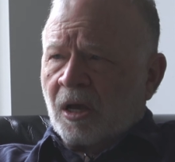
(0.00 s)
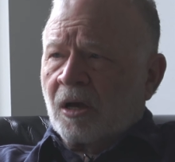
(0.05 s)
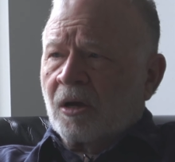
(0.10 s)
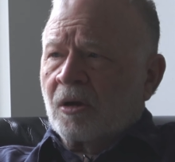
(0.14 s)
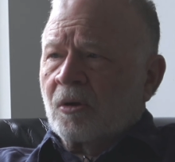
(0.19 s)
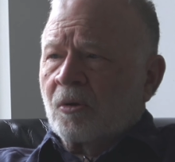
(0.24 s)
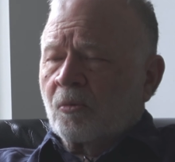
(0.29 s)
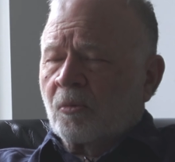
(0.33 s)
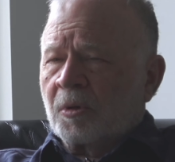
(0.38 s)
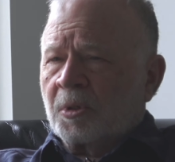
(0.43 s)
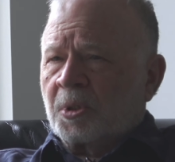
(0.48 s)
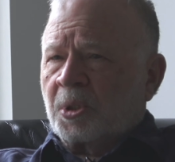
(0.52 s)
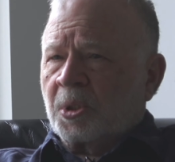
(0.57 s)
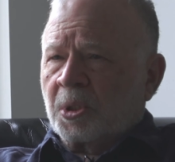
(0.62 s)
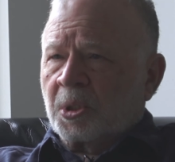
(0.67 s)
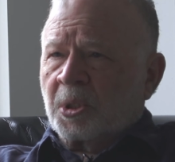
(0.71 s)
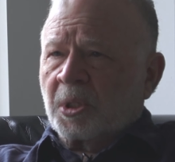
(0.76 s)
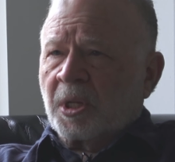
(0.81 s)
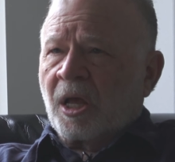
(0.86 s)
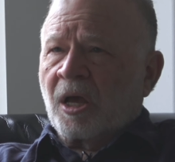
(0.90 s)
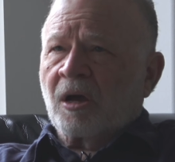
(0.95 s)
Panorama. Which
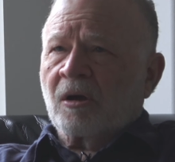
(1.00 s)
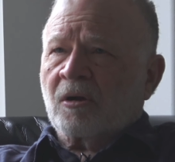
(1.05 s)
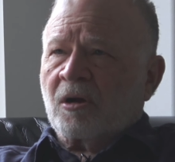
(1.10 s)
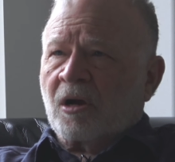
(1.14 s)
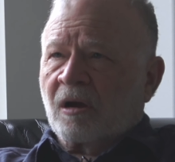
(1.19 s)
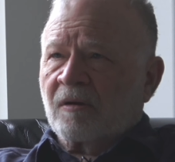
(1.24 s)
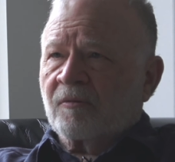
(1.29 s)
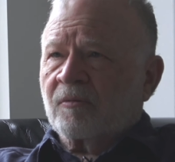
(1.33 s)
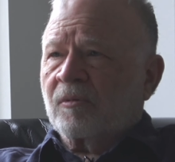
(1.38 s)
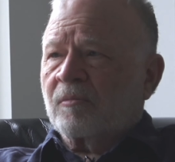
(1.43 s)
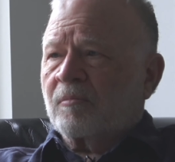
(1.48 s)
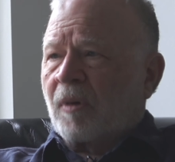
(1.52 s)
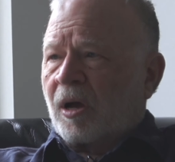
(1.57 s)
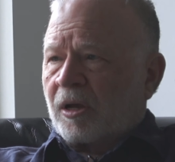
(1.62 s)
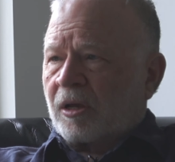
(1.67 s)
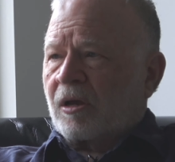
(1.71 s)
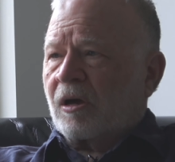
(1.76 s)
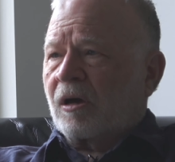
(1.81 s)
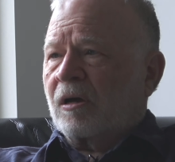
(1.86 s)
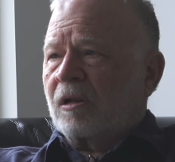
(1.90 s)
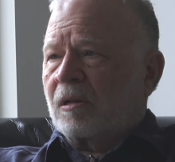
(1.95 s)
is now covered by
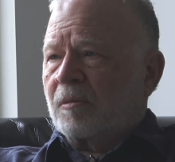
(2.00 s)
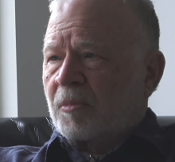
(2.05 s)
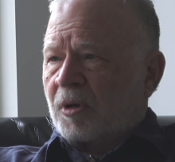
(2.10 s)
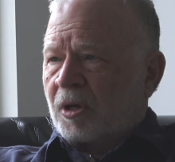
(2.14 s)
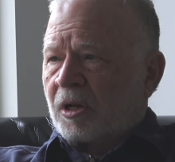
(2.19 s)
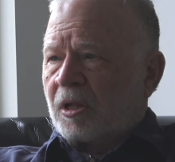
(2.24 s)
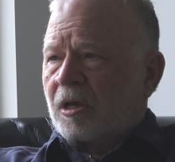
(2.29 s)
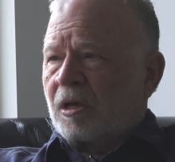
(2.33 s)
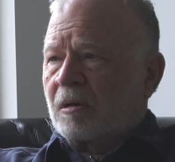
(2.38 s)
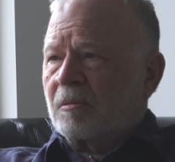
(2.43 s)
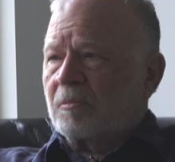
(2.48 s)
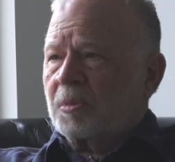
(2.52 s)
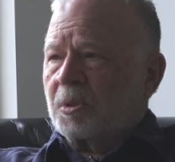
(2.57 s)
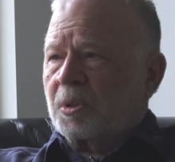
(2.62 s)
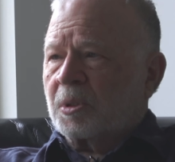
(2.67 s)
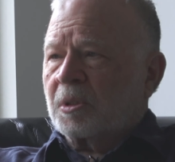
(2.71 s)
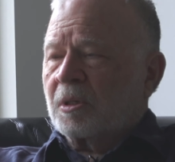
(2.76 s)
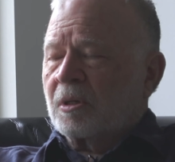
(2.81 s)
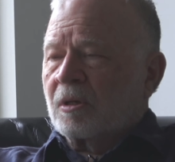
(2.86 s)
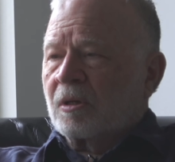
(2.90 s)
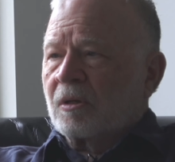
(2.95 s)

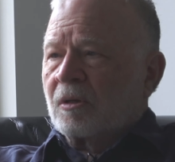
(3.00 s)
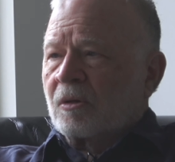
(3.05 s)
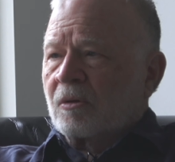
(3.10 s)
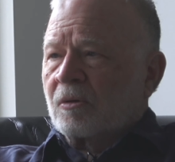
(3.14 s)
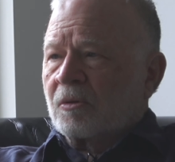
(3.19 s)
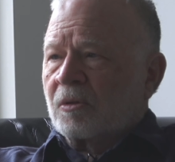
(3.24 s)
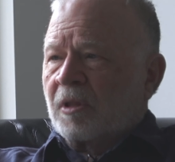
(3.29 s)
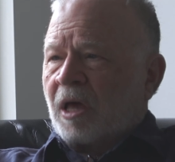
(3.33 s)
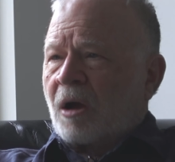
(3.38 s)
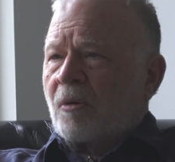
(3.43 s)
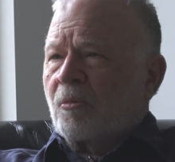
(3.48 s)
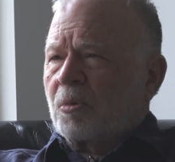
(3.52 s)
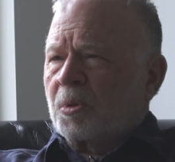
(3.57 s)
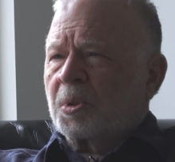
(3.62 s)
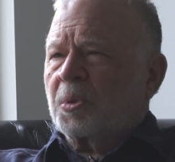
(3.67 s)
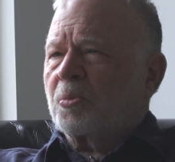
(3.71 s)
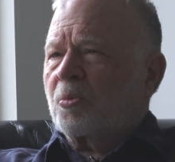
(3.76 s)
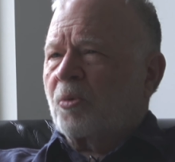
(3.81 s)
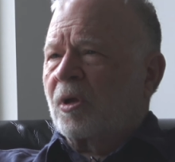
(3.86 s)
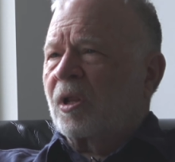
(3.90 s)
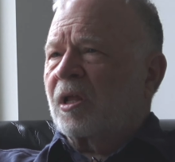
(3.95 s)
condominiums. Exactly. That
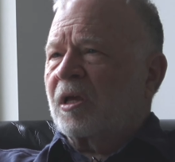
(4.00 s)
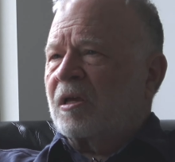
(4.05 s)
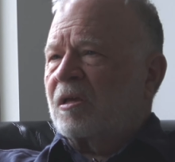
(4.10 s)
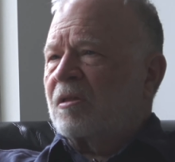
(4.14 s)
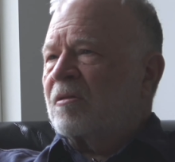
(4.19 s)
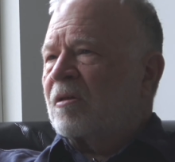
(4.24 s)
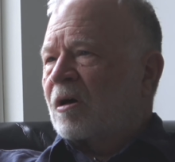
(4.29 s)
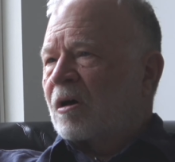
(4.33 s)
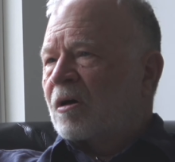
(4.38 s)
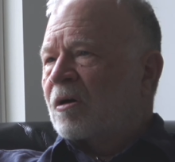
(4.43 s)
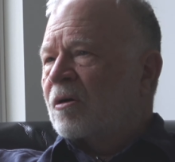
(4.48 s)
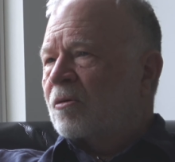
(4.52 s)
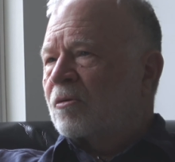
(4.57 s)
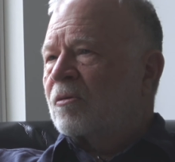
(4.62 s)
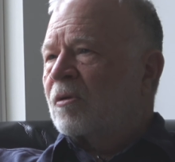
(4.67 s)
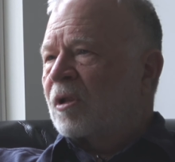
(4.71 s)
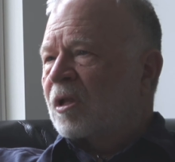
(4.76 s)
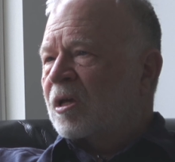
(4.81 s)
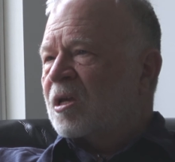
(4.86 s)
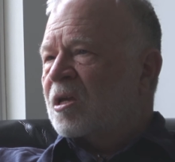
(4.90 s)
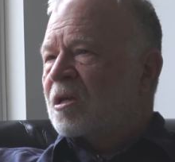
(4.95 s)
was really the
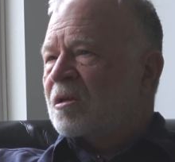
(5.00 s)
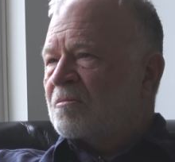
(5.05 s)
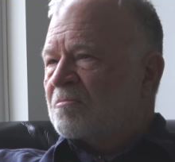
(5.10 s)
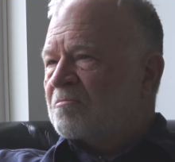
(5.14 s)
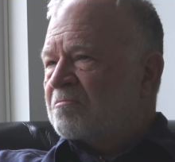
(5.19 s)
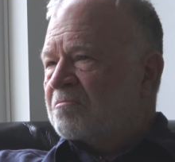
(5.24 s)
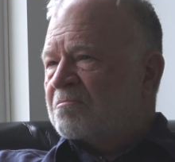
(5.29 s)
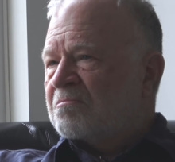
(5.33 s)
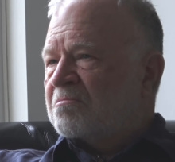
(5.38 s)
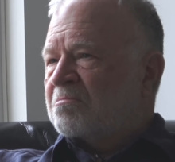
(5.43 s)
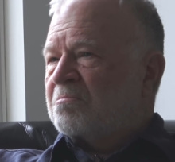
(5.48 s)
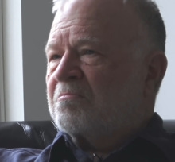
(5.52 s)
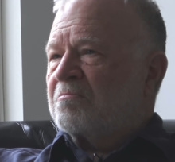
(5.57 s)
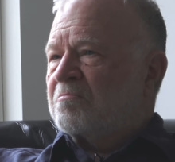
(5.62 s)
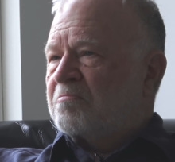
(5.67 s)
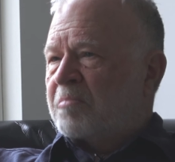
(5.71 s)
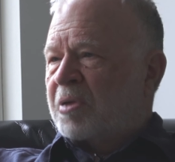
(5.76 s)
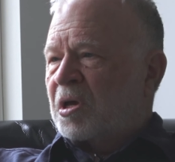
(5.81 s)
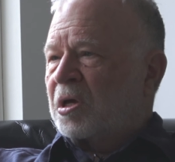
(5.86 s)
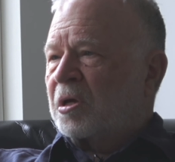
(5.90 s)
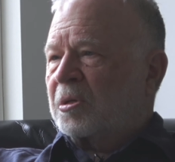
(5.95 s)
only
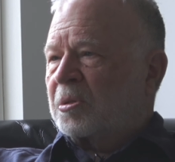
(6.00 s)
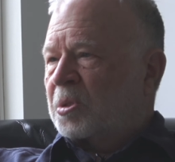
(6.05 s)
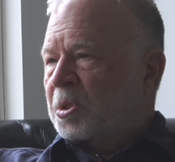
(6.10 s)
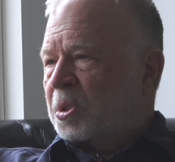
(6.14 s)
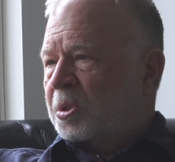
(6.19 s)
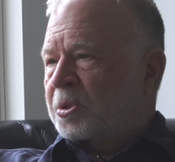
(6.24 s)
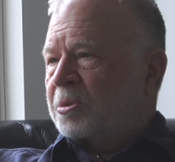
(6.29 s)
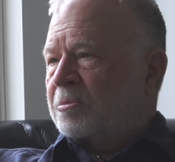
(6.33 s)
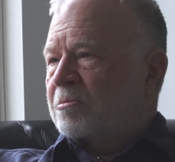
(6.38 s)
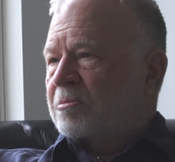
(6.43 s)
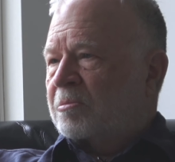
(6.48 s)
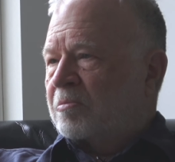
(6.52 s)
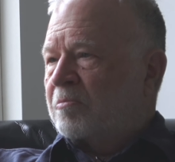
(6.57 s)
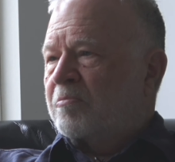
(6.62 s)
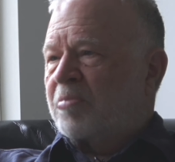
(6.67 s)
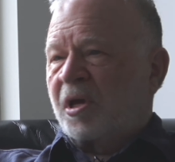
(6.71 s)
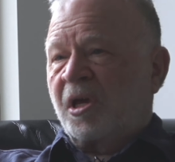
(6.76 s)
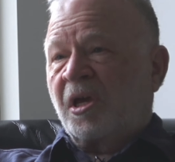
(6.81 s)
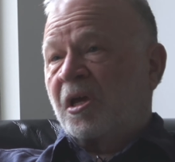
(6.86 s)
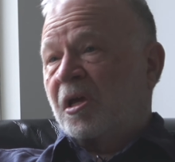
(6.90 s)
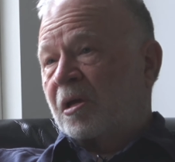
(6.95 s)
big,
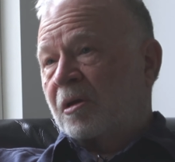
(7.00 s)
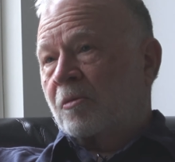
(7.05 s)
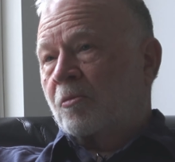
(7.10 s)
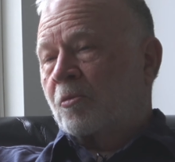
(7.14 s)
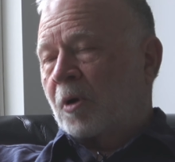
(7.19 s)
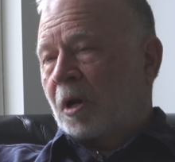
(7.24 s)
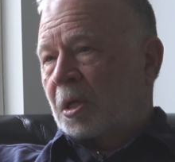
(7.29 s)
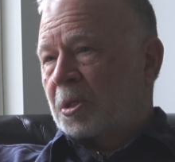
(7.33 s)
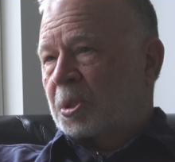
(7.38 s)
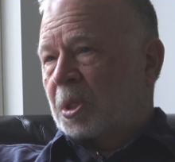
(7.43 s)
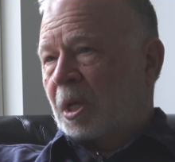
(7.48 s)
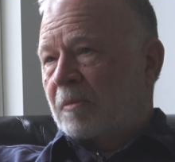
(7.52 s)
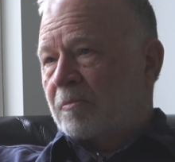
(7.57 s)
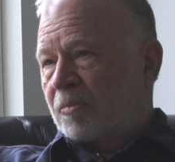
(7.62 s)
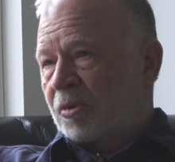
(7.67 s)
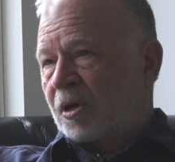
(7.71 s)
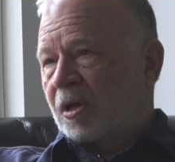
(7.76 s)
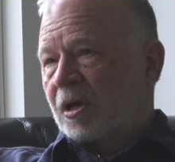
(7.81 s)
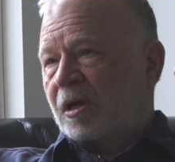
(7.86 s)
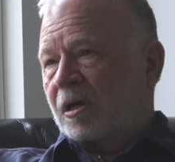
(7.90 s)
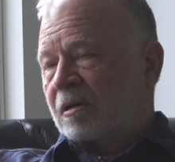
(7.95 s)
big, when I say
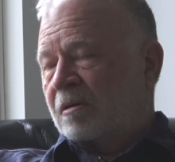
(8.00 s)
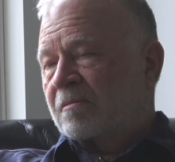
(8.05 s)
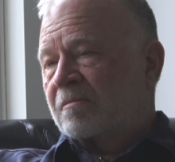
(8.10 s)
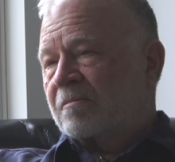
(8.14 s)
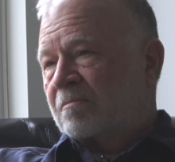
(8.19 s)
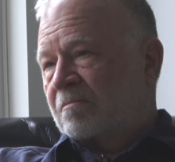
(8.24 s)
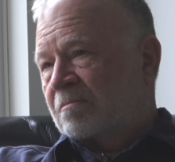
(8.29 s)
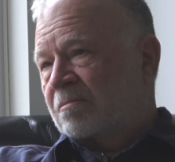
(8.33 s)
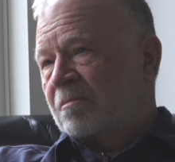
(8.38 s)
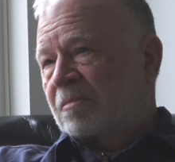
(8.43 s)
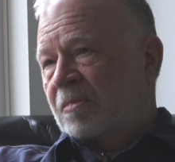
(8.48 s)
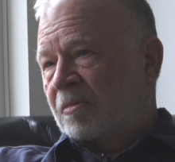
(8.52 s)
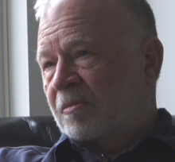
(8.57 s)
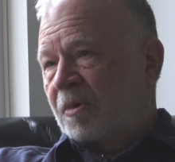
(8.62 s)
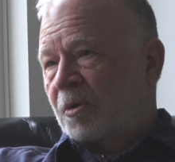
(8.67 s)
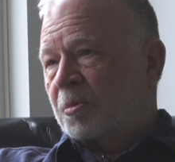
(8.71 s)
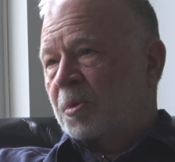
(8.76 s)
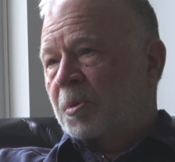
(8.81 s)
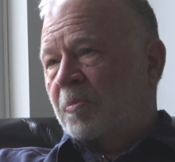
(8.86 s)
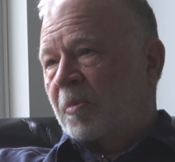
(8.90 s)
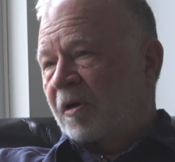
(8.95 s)
big,
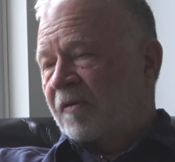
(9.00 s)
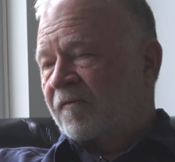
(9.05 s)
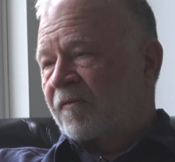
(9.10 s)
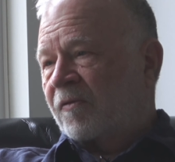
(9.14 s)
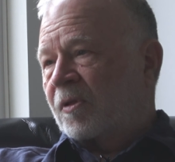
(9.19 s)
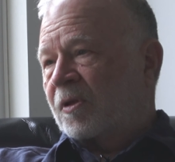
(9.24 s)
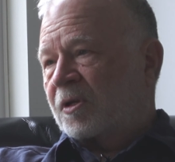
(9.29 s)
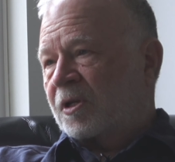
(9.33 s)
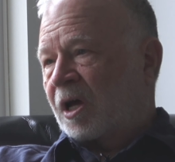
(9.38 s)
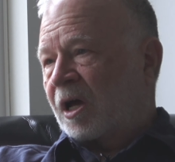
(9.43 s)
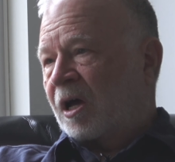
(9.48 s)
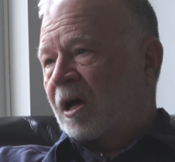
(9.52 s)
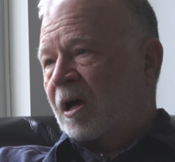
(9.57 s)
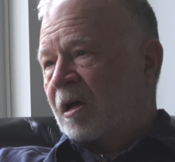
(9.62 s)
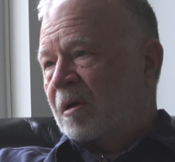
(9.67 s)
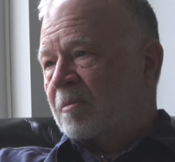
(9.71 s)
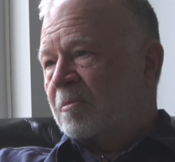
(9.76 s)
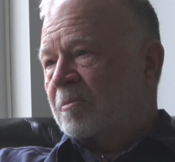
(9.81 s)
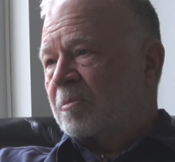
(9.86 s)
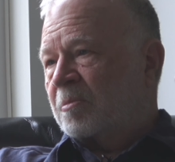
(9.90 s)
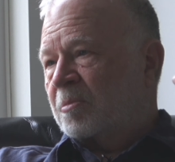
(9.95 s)
it was big for the
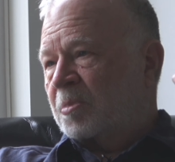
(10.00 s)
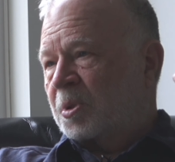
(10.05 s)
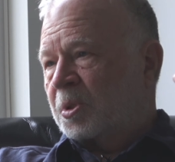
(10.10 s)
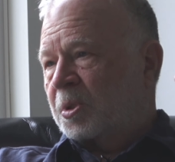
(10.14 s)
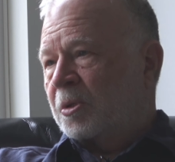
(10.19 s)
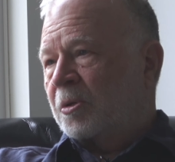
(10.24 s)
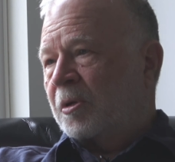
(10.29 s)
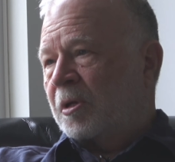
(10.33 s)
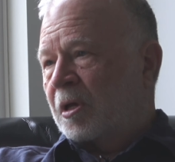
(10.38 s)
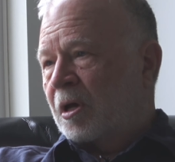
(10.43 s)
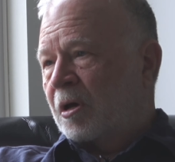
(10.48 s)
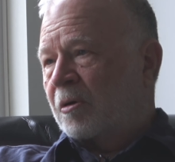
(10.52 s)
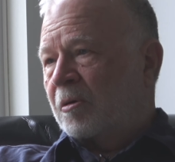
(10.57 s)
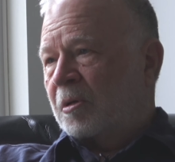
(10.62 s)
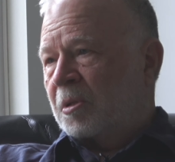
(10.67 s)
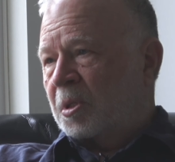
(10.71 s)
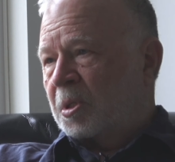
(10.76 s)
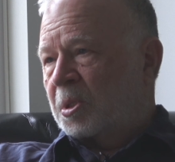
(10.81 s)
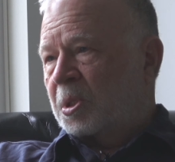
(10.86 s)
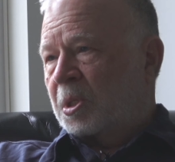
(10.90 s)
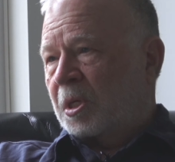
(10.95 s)
time, studio in
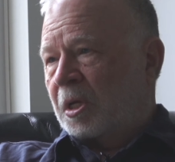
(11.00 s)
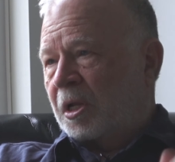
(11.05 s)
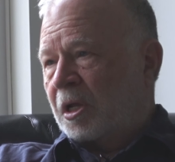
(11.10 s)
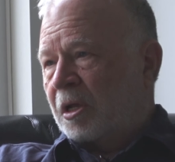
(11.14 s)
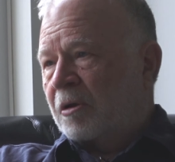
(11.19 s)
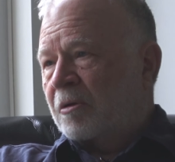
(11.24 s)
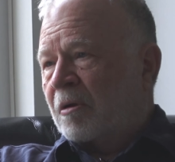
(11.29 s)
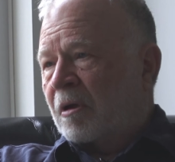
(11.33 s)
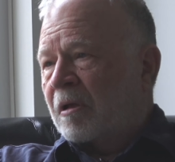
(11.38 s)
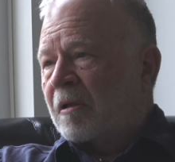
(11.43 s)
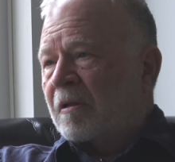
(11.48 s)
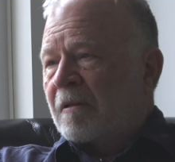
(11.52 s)
the city. Yeah.